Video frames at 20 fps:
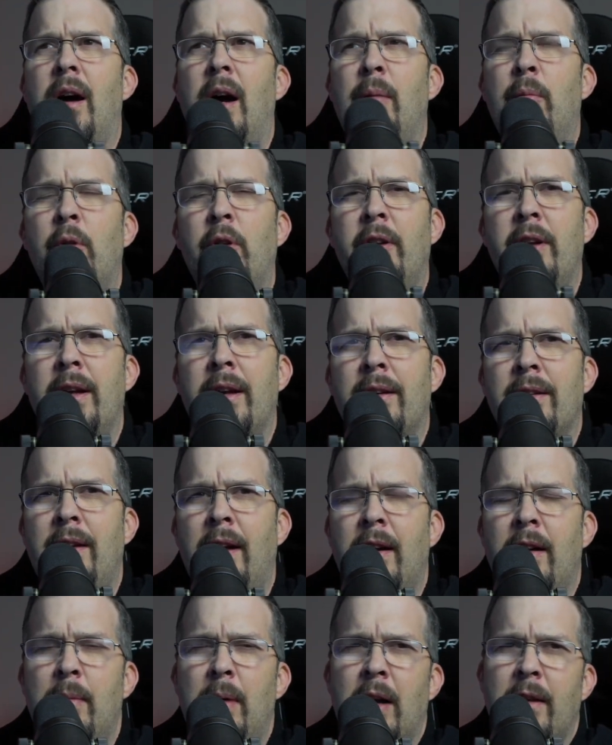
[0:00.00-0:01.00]
I'm really
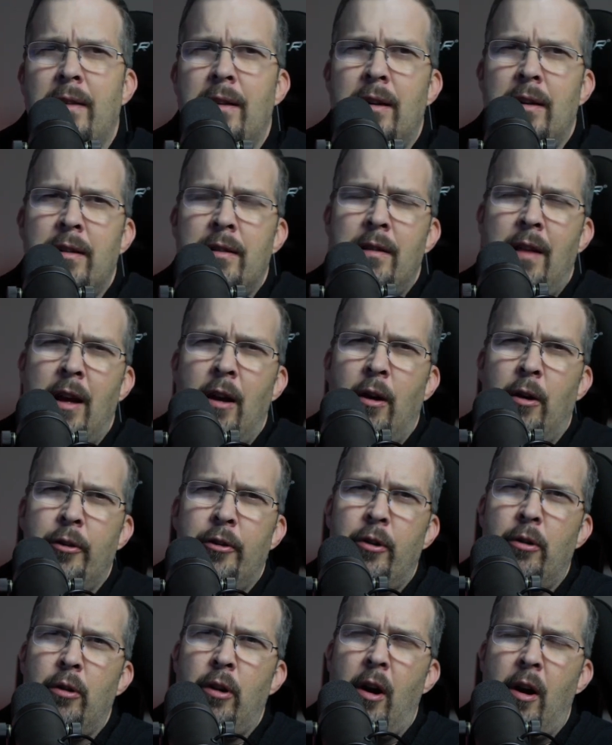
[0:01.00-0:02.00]
excited about this. They
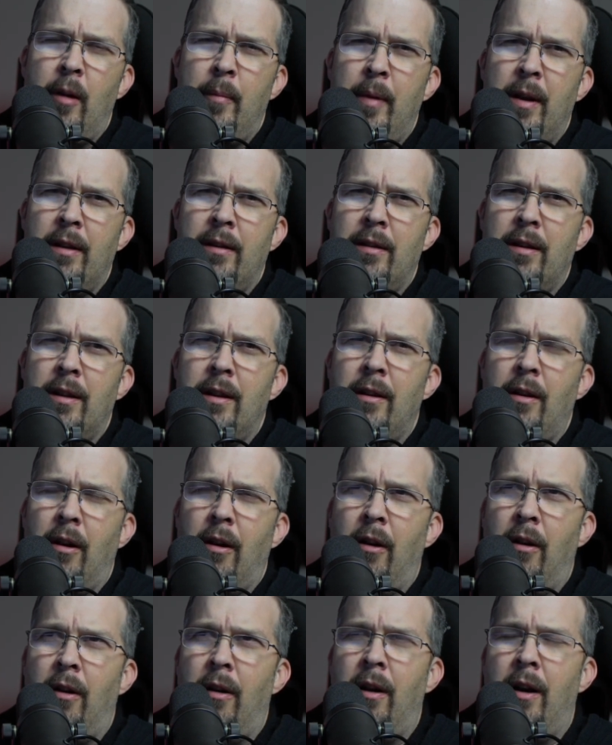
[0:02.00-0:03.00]
also commented
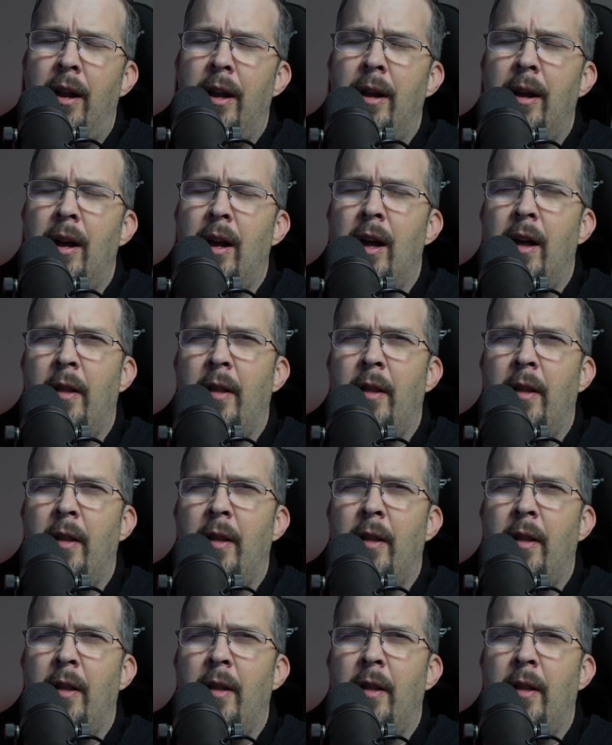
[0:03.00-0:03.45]
on